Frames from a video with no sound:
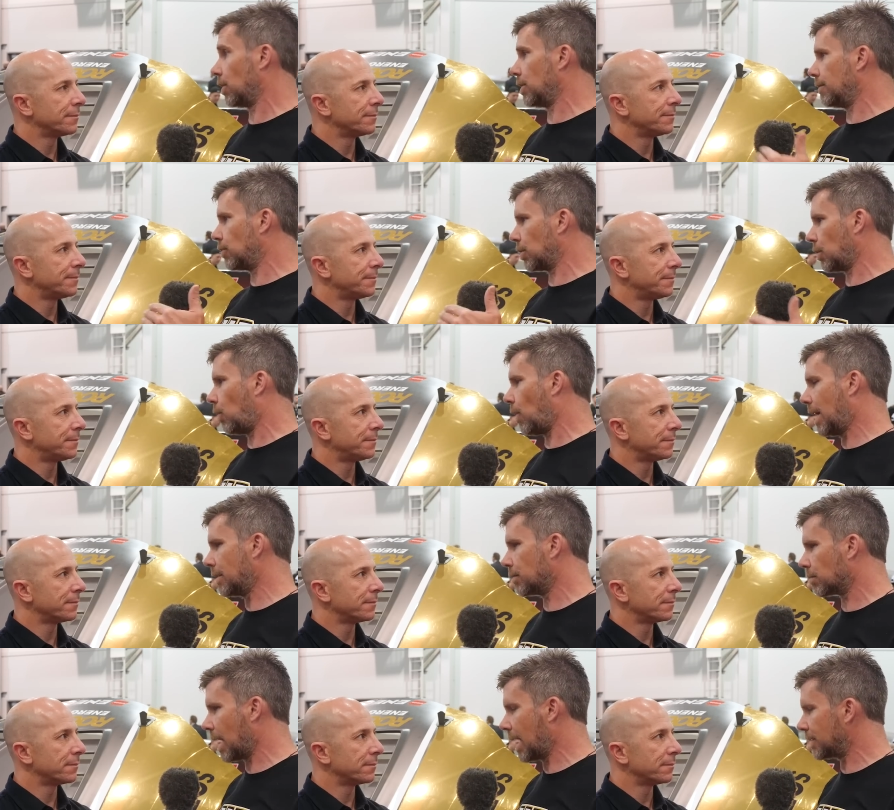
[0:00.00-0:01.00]
Speaker 1: though you've got a
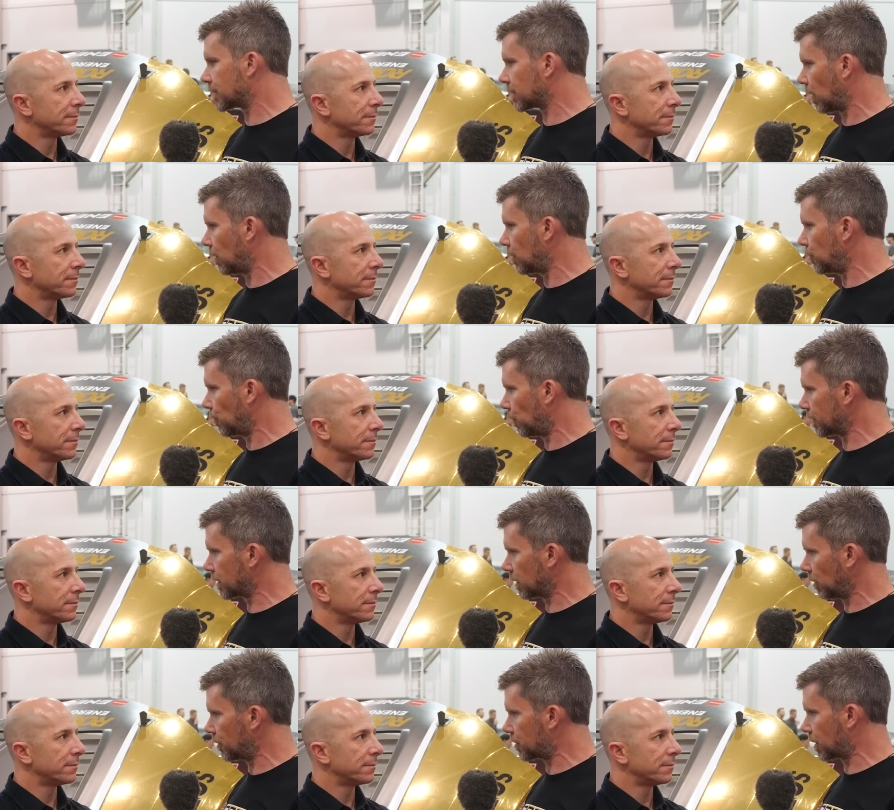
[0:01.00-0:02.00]
wider range. So your
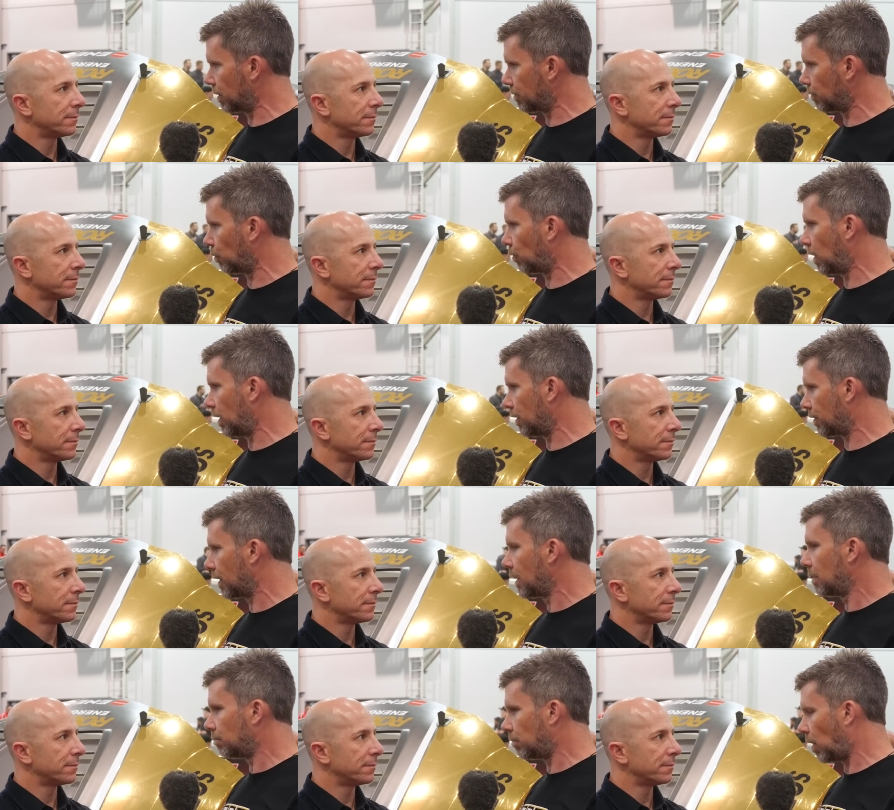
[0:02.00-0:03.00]
solution with
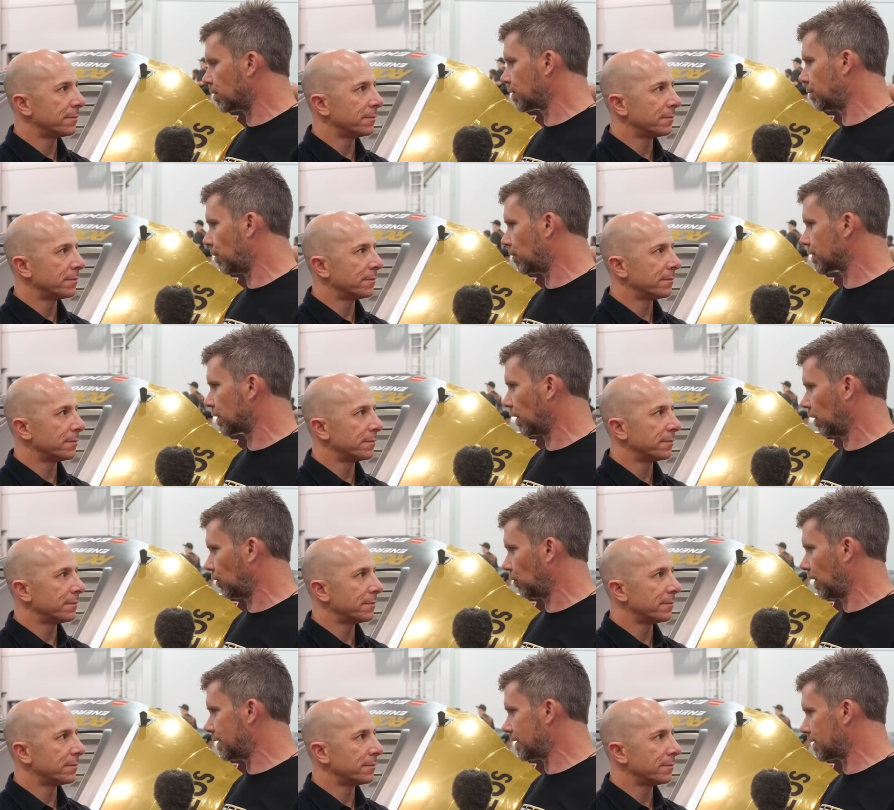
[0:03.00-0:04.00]
multiple
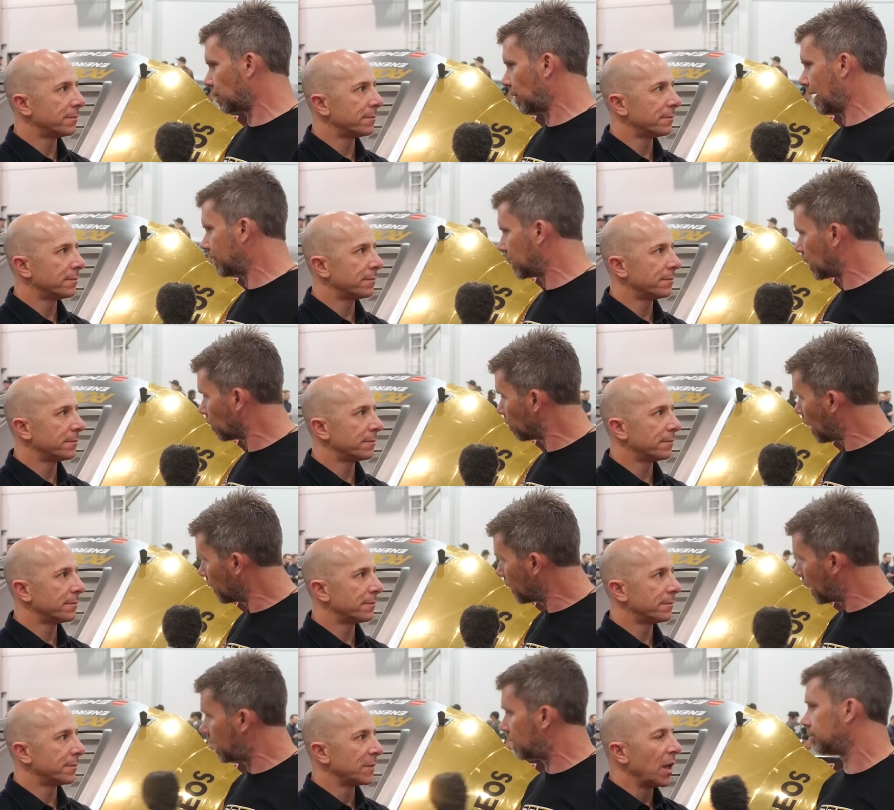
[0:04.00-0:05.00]
solenoids is a way of getting
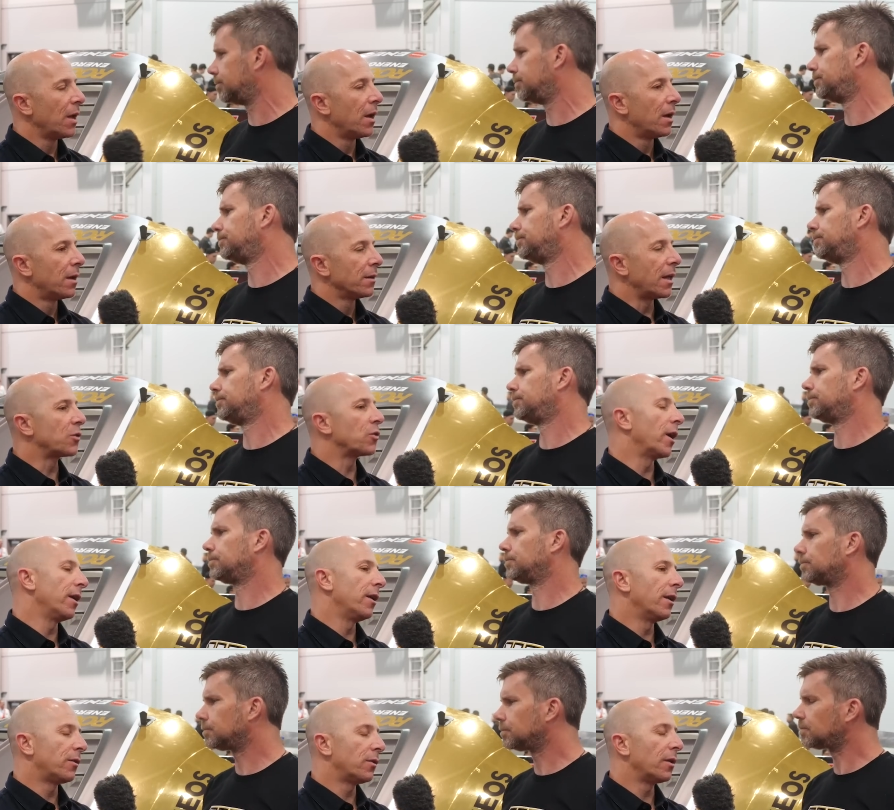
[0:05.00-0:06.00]
around
Speaker 2: that. That's right.
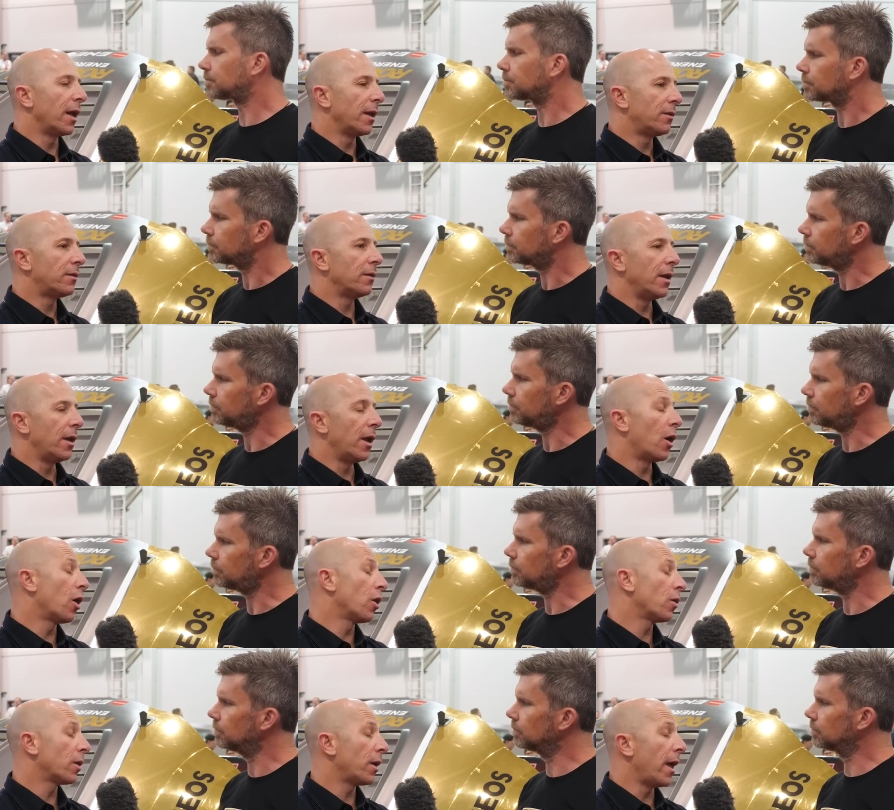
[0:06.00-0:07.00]
That's that's and,
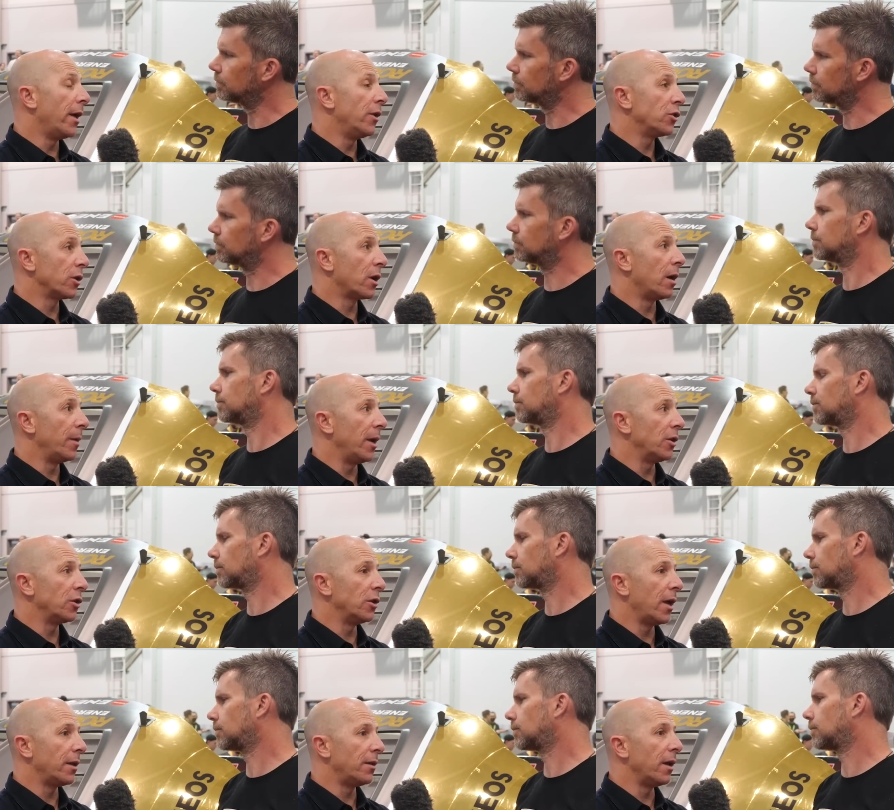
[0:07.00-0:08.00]
our engine
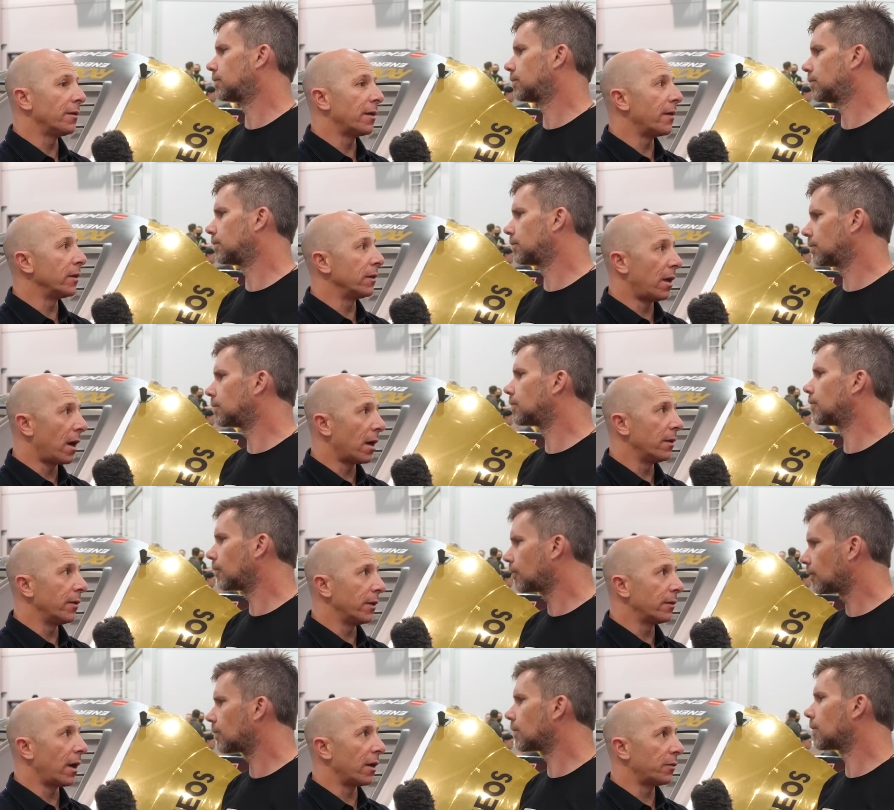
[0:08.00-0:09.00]
combination does have a lot of
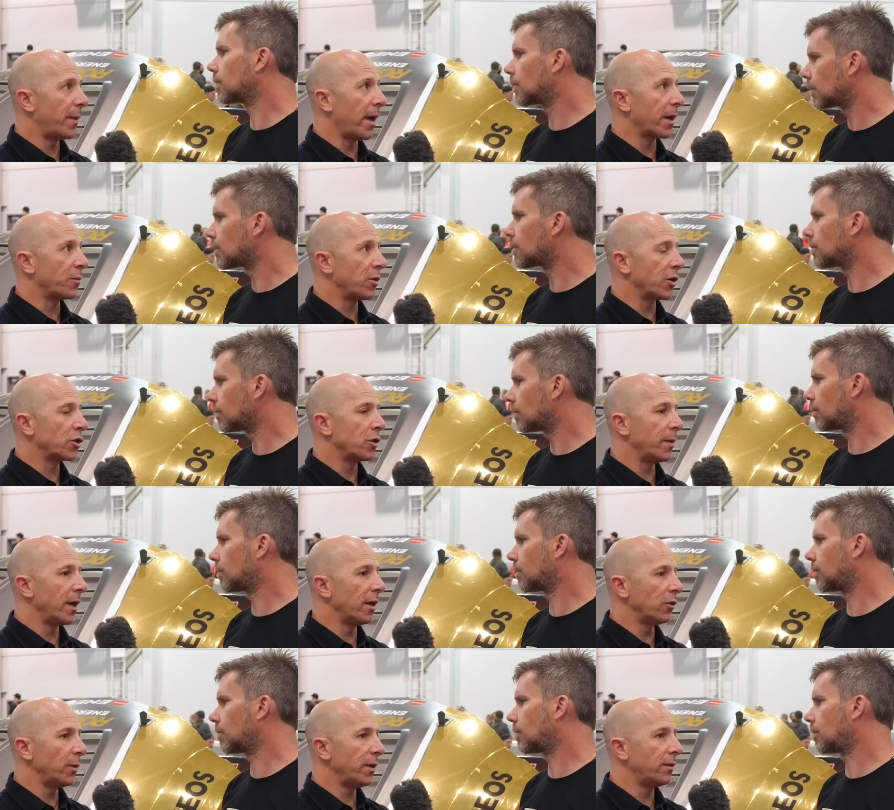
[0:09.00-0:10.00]
exhaust back pressure
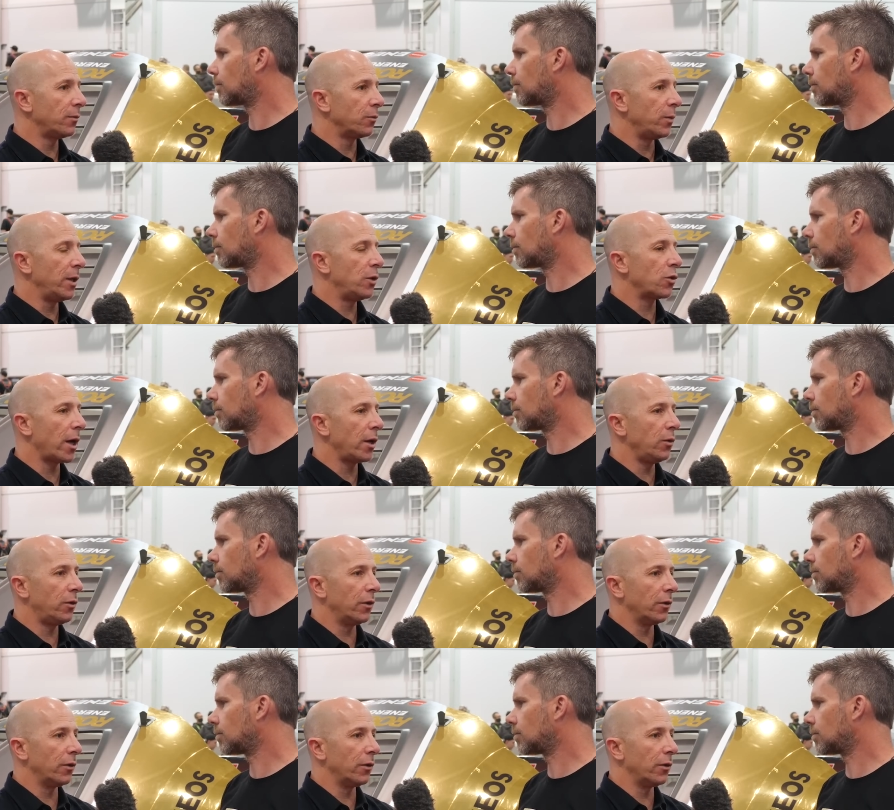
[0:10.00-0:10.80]
because we we try to use